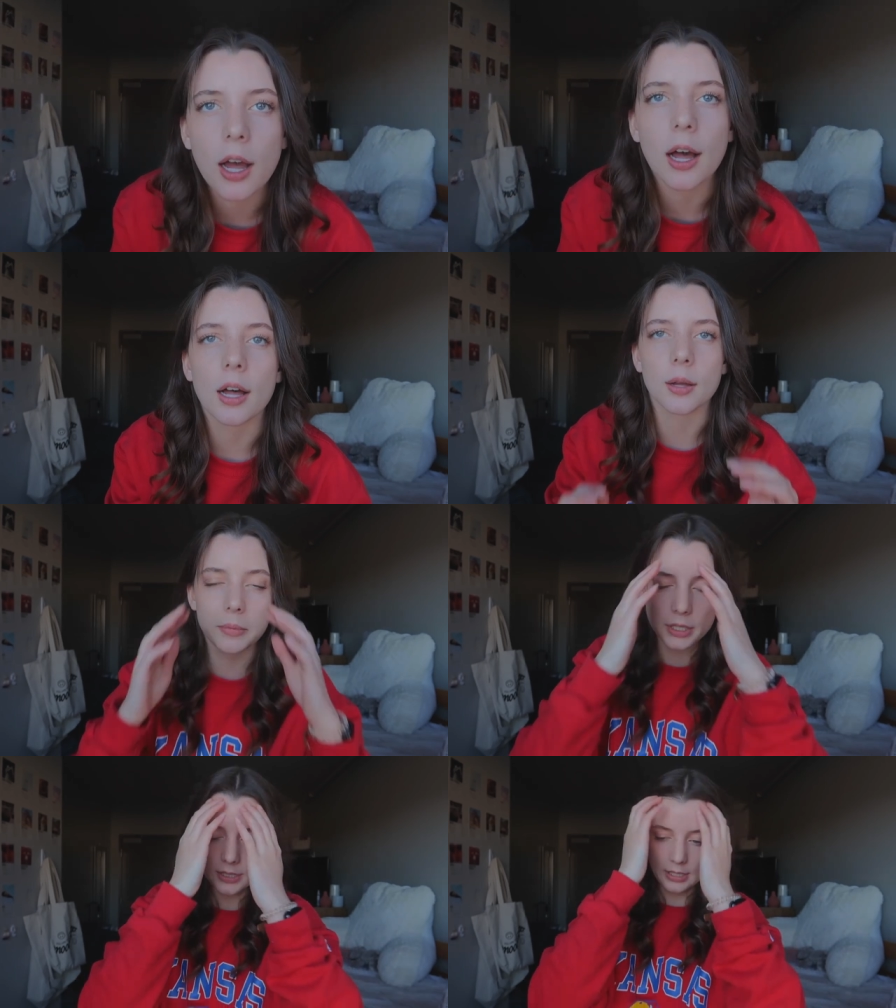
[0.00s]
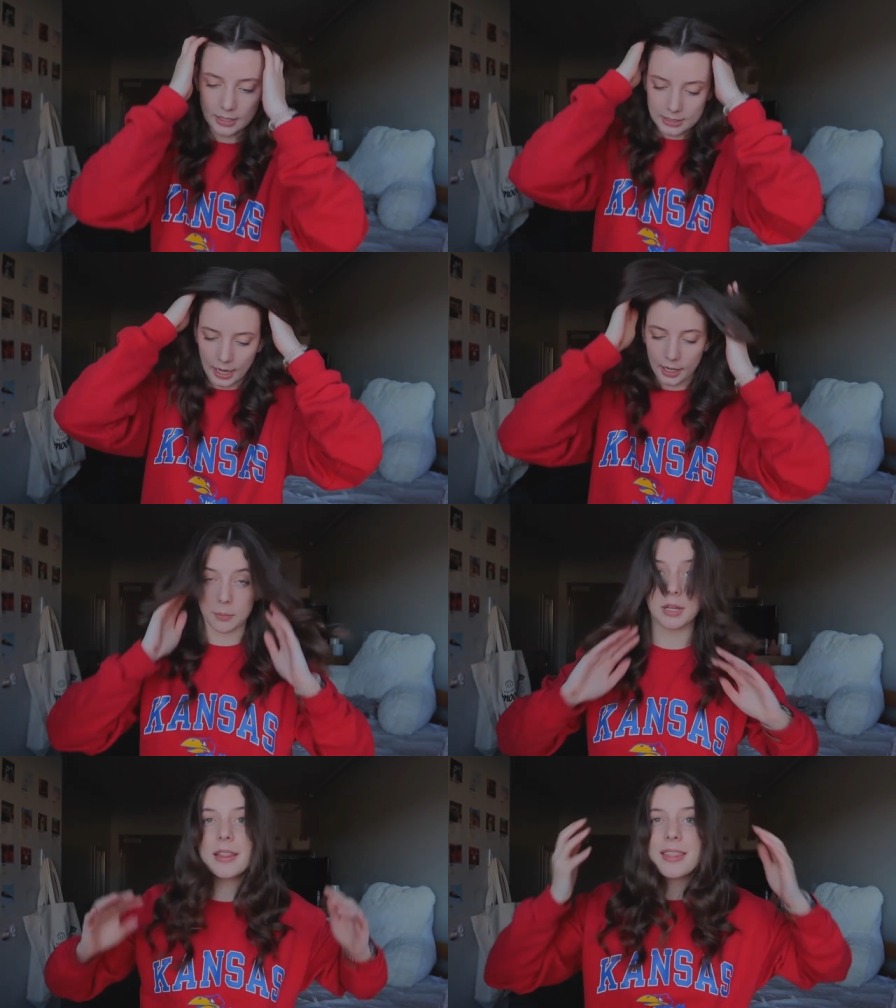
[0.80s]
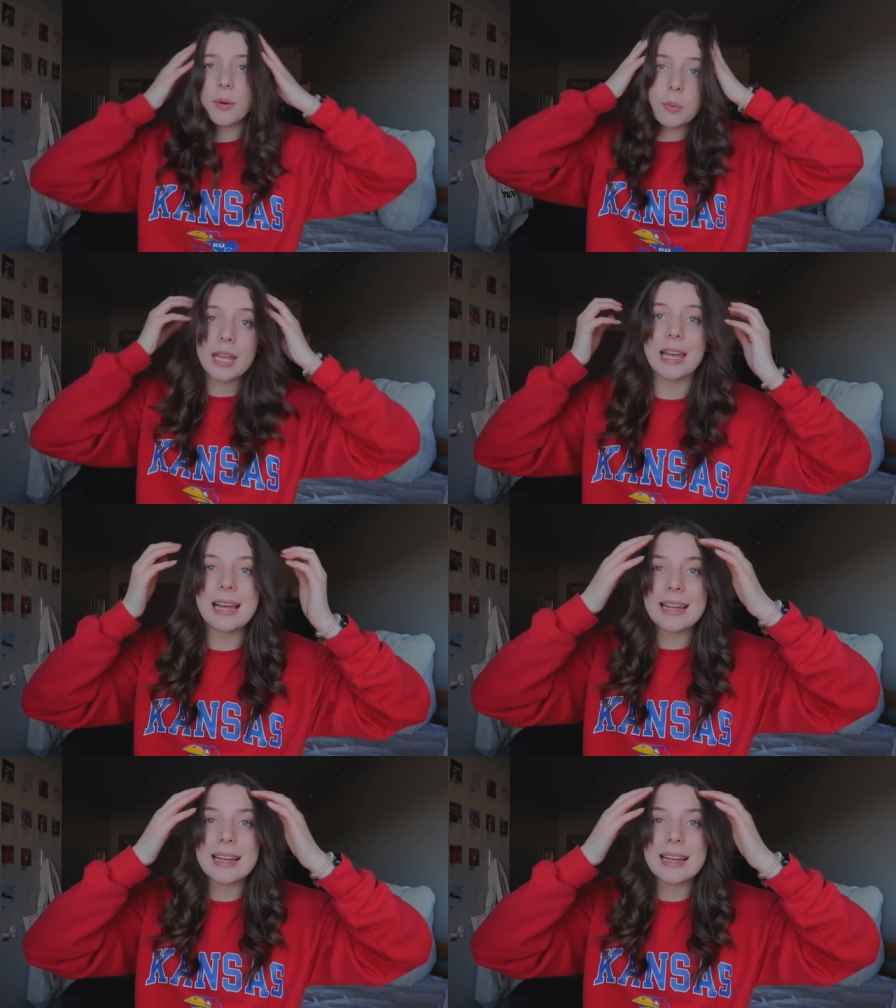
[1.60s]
um, to the time that we